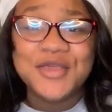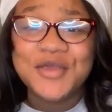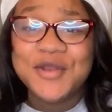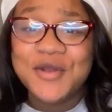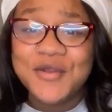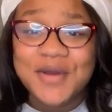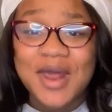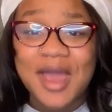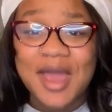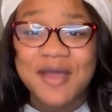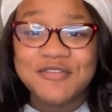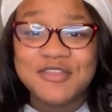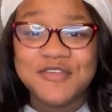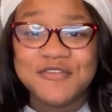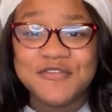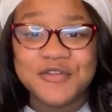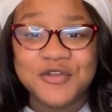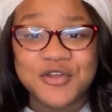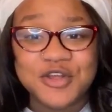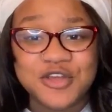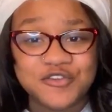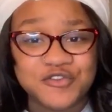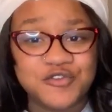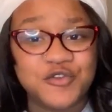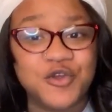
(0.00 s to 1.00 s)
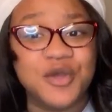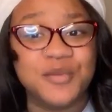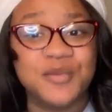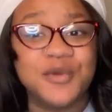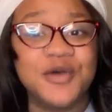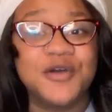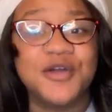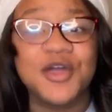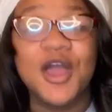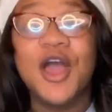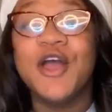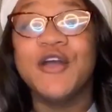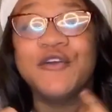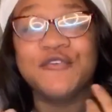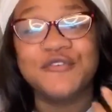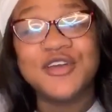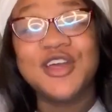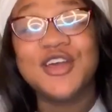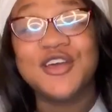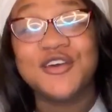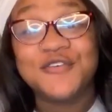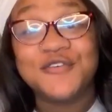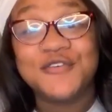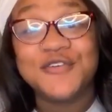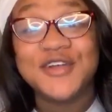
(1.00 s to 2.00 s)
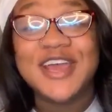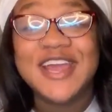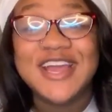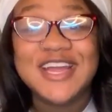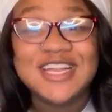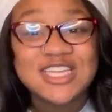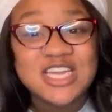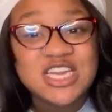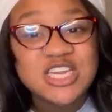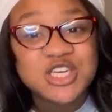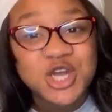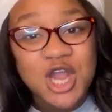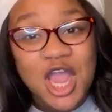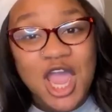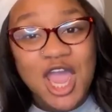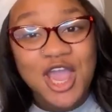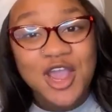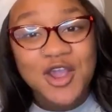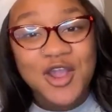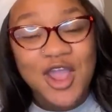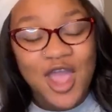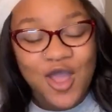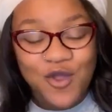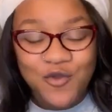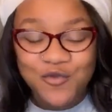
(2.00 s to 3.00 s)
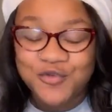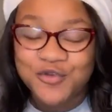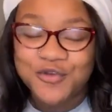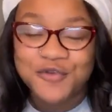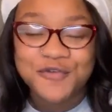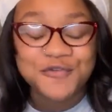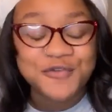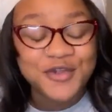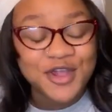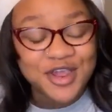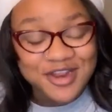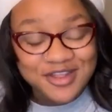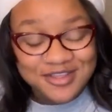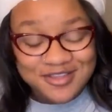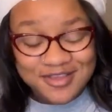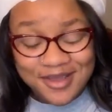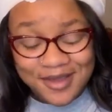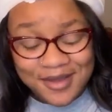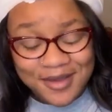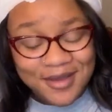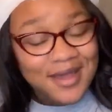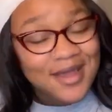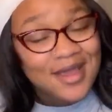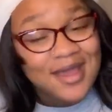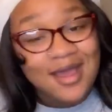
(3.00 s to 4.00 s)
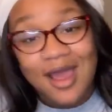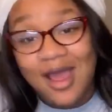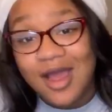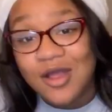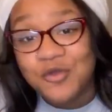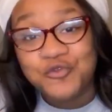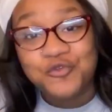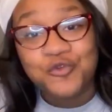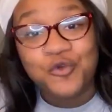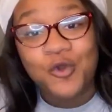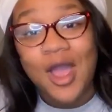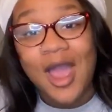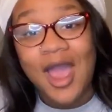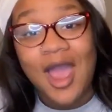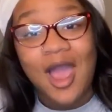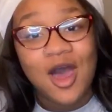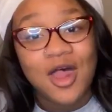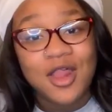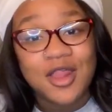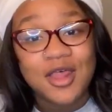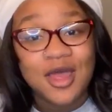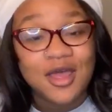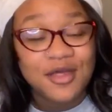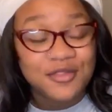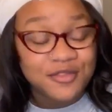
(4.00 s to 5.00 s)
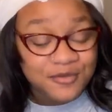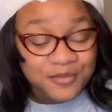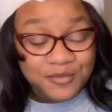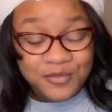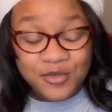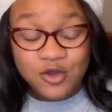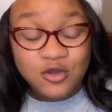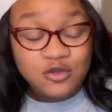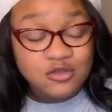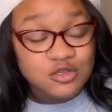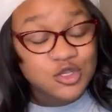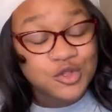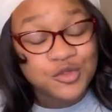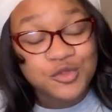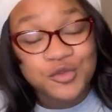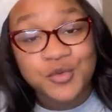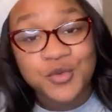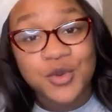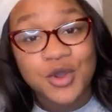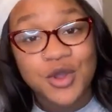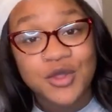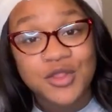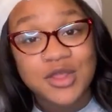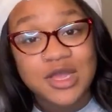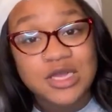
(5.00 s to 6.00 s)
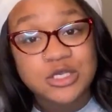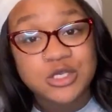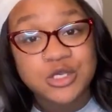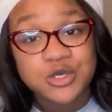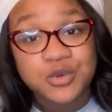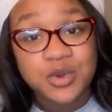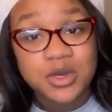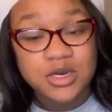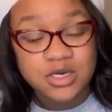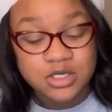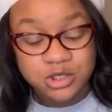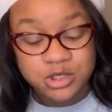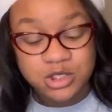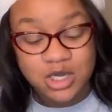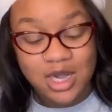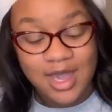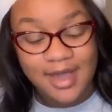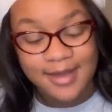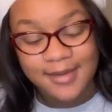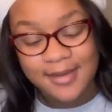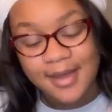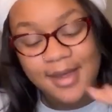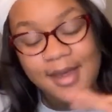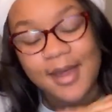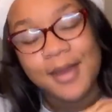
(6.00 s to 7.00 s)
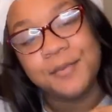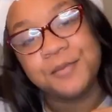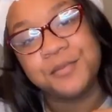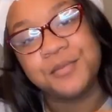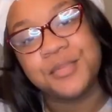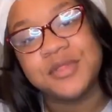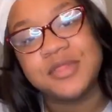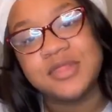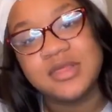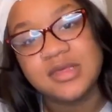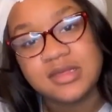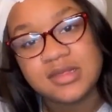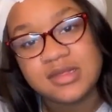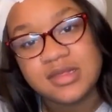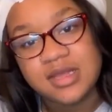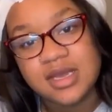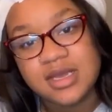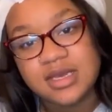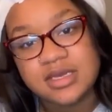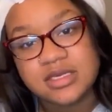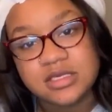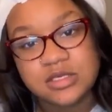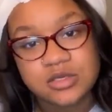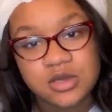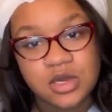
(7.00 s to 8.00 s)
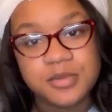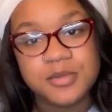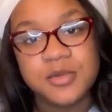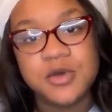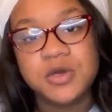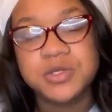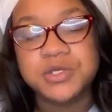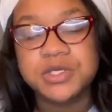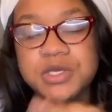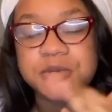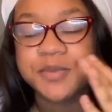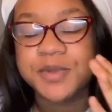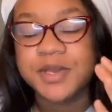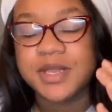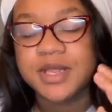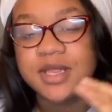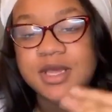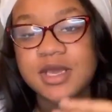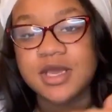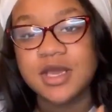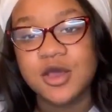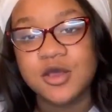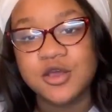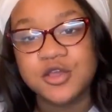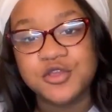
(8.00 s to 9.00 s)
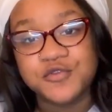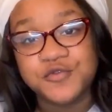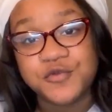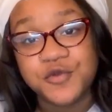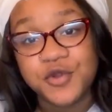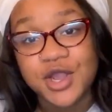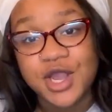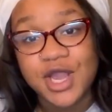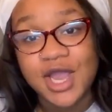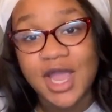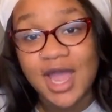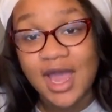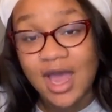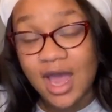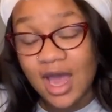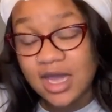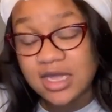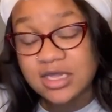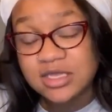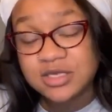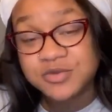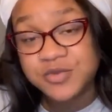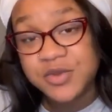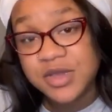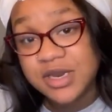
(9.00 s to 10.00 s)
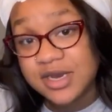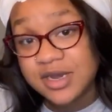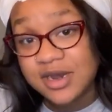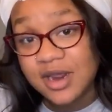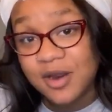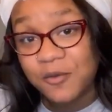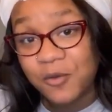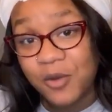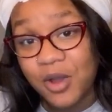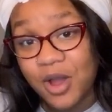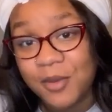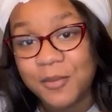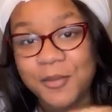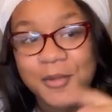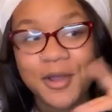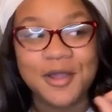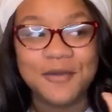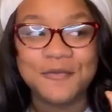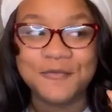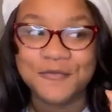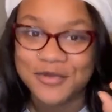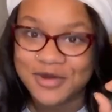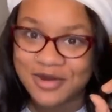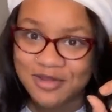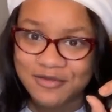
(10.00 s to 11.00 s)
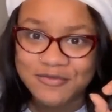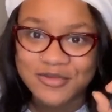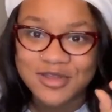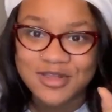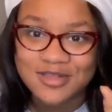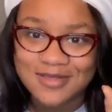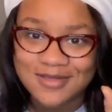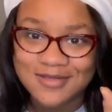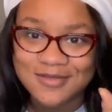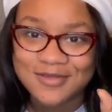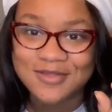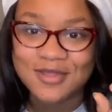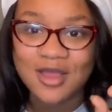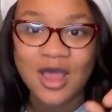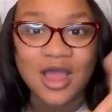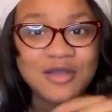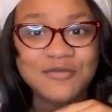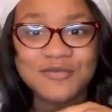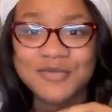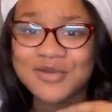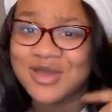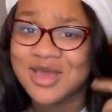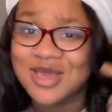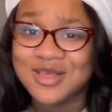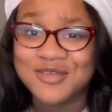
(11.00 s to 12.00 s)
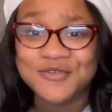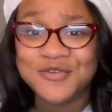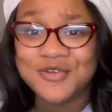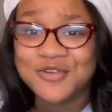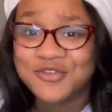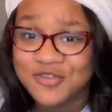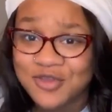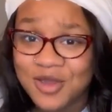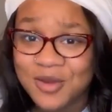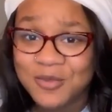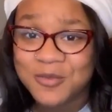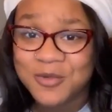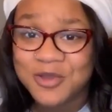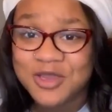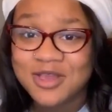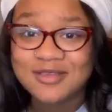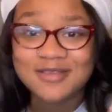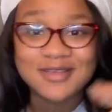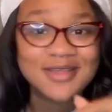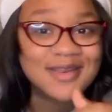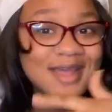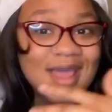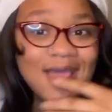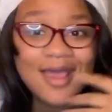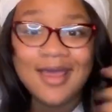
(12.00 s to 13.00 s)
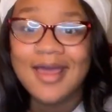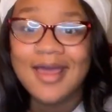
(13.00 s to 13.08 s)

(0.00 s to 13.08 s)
you don't have to drink soy milk. Feel free to try around. Feel free to try all the other milks in the world that you want to try. But this thing of soy milk typically goes for unsweetened at Walmart whenever it's in stock, because for some reason